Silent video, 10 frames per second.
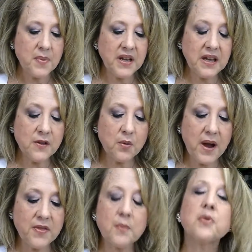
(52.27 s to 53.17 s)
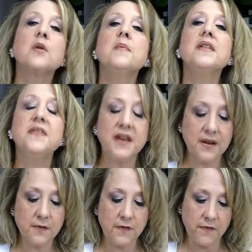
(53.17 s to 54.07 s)
But either way, the
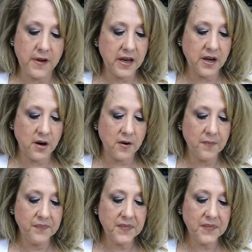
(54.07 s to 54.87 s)
Promethean figure